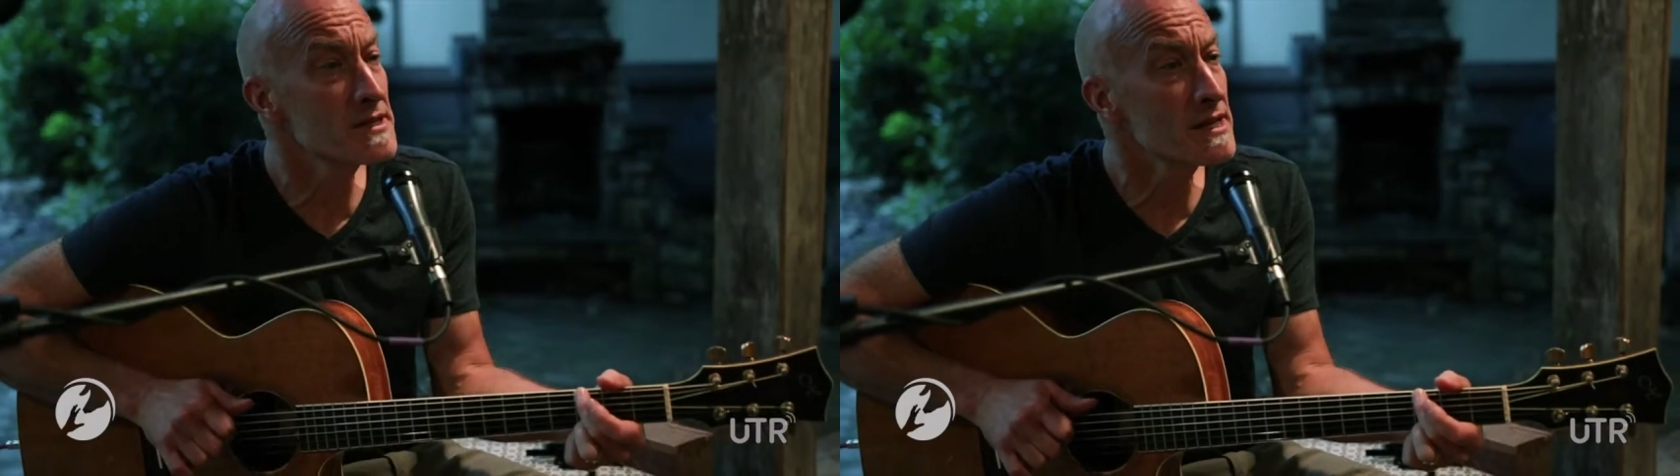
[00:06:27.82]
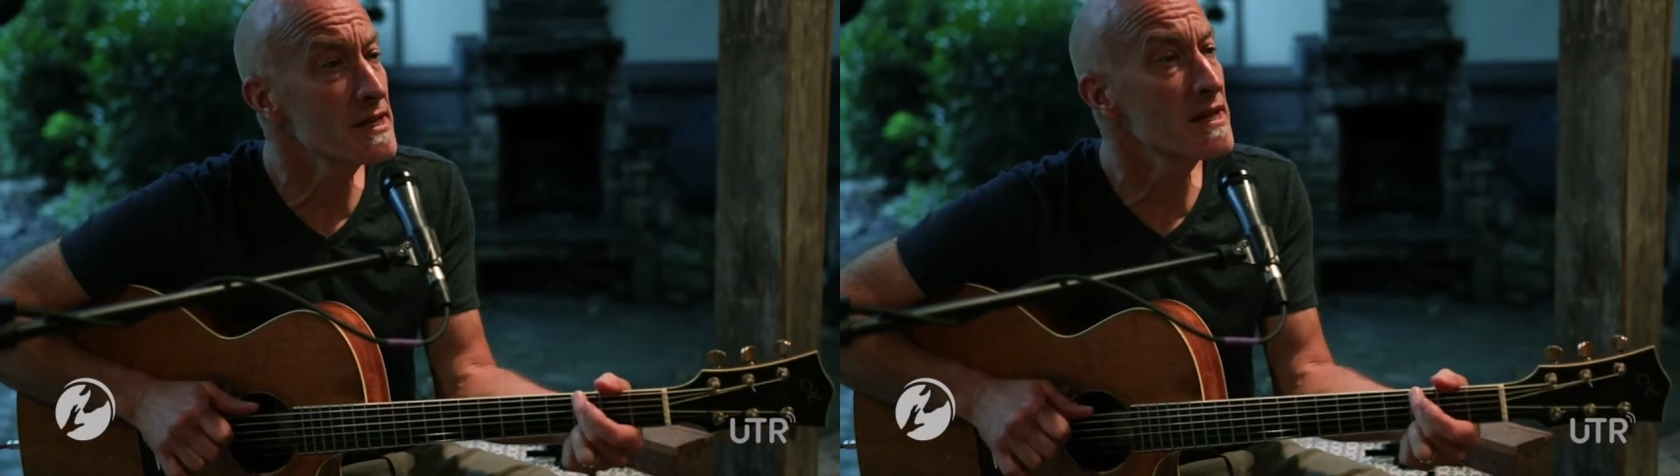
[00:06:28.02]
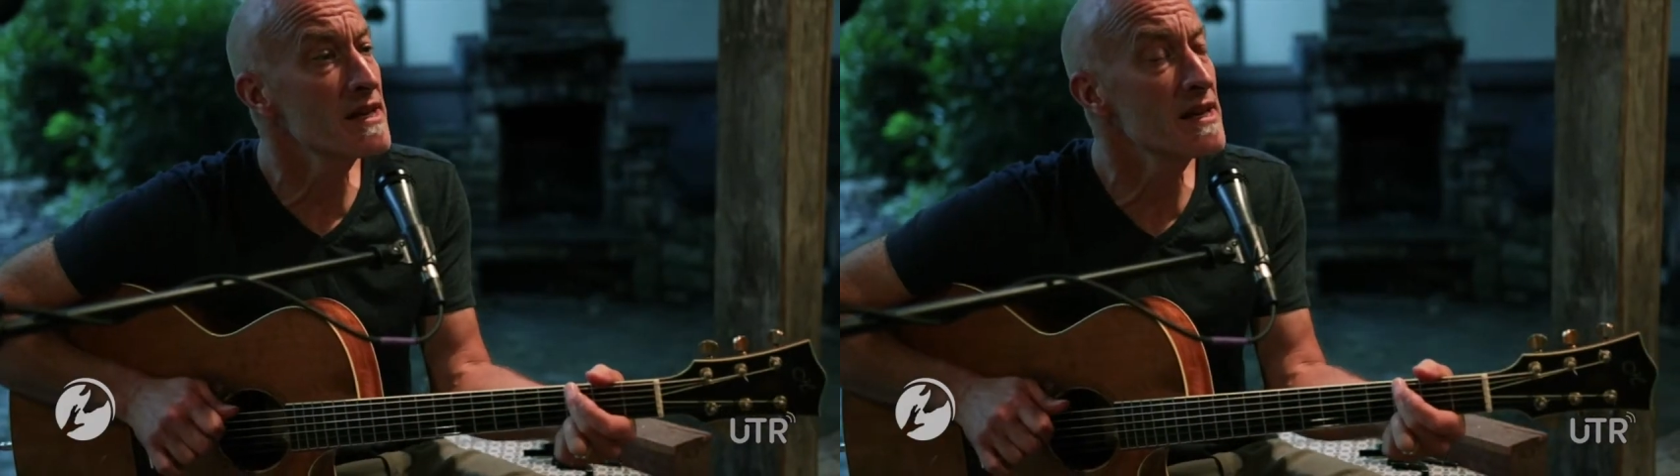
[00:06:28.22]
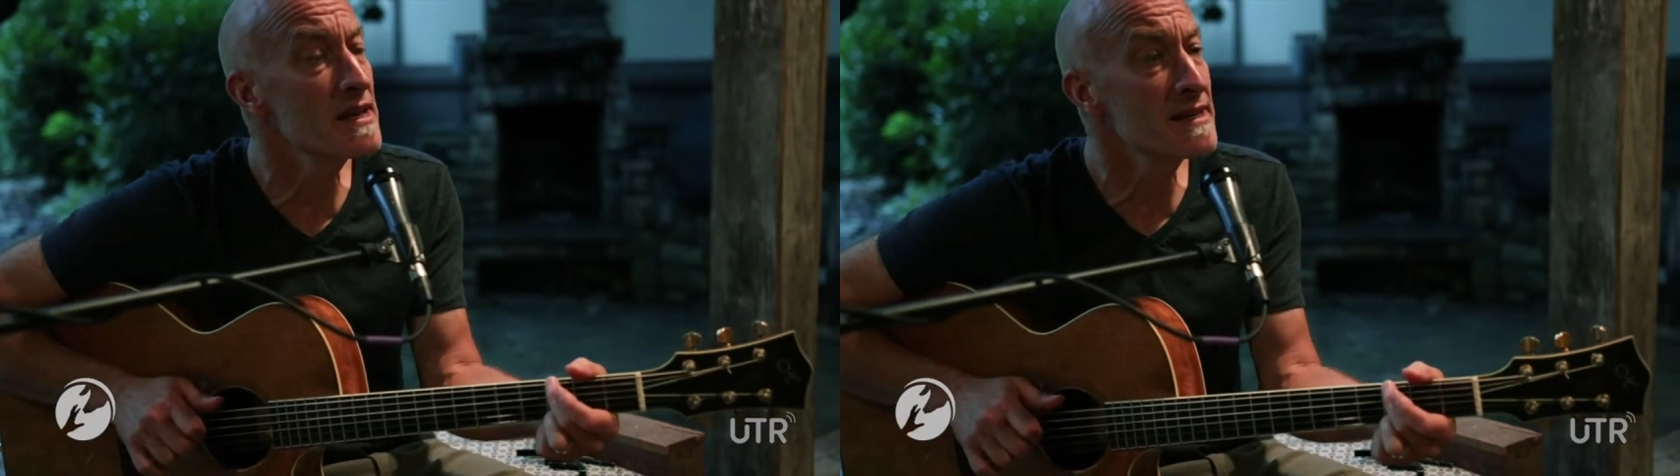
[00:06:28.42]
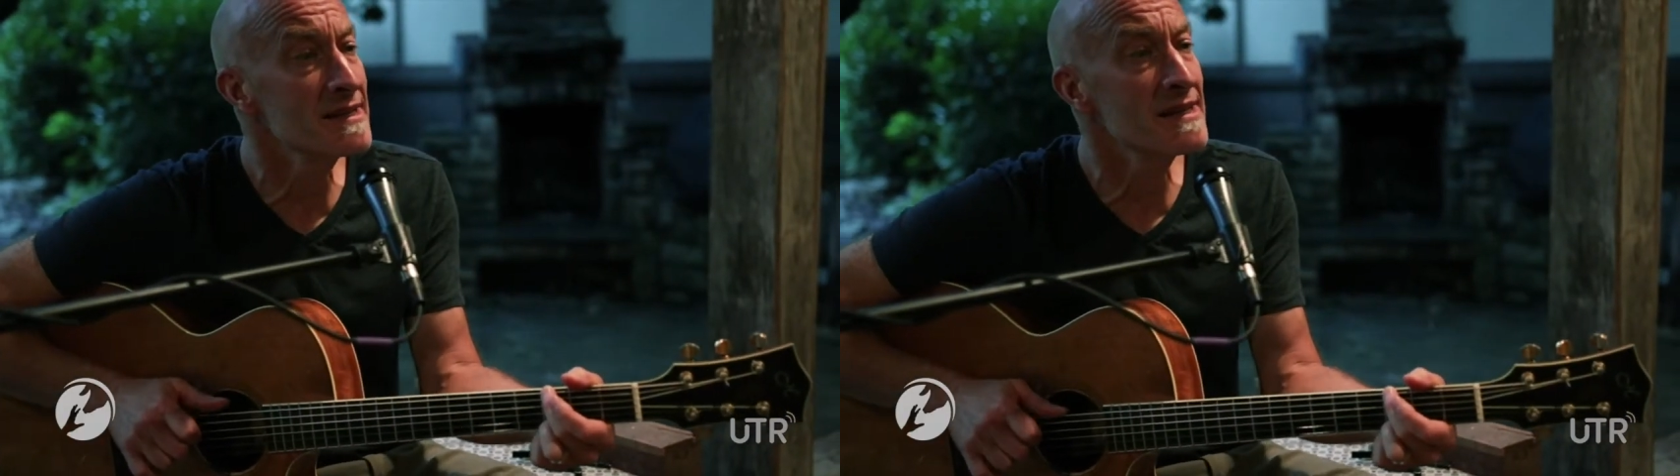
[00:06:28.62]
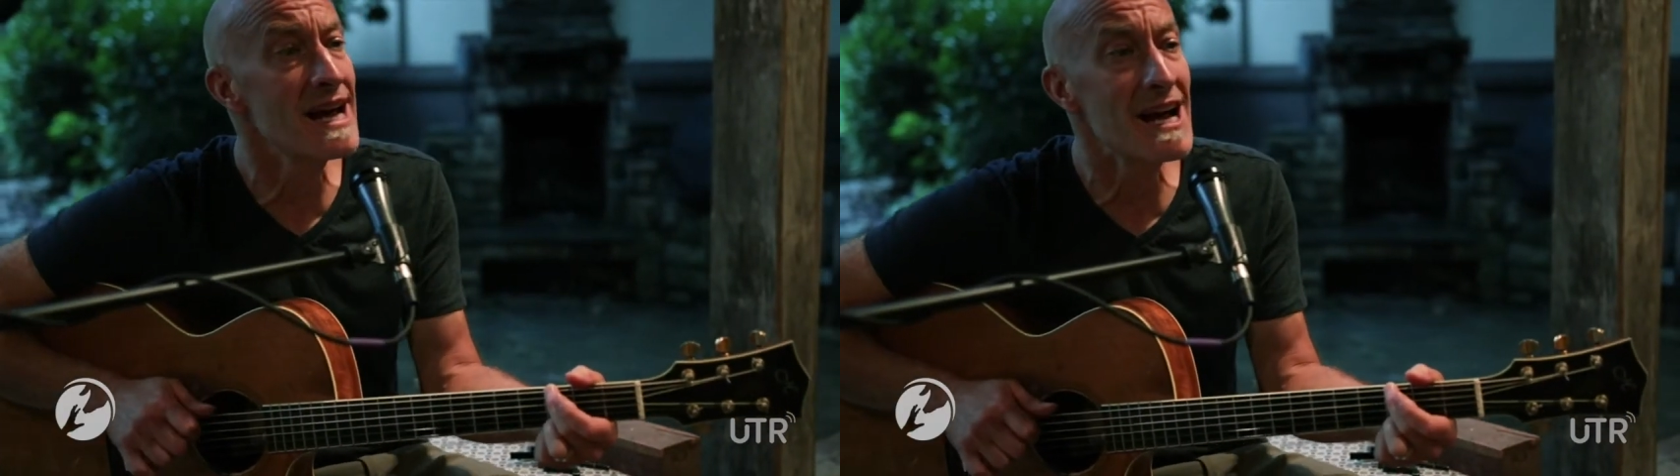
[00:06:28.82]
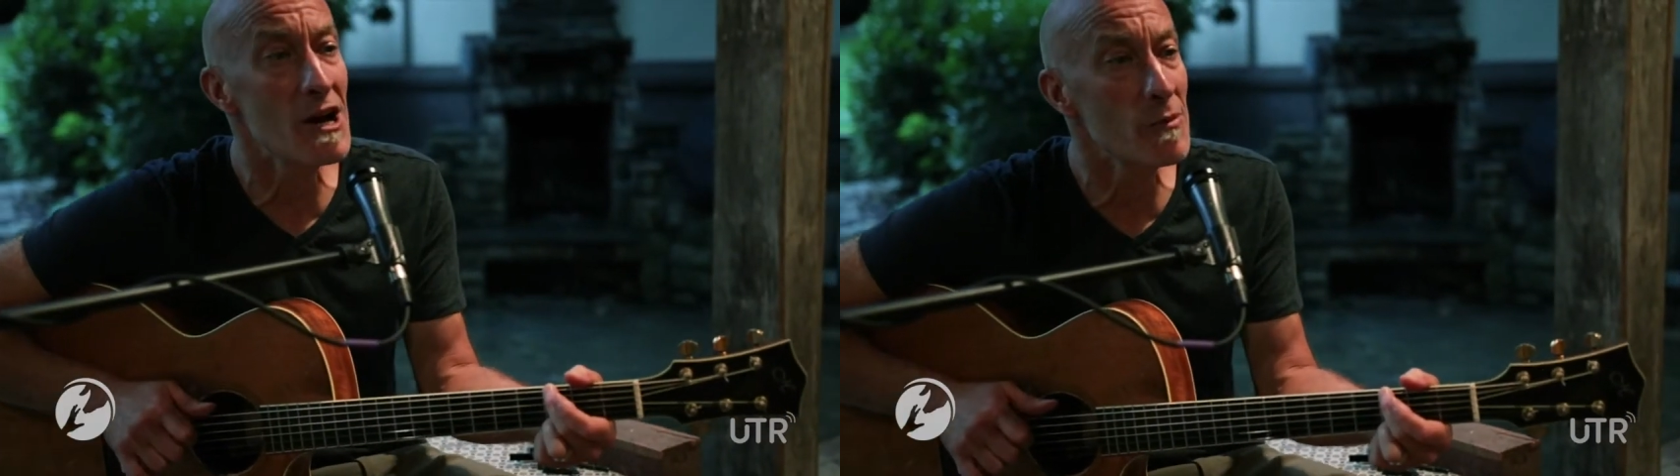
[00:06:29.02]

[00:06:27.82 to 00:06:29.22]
in our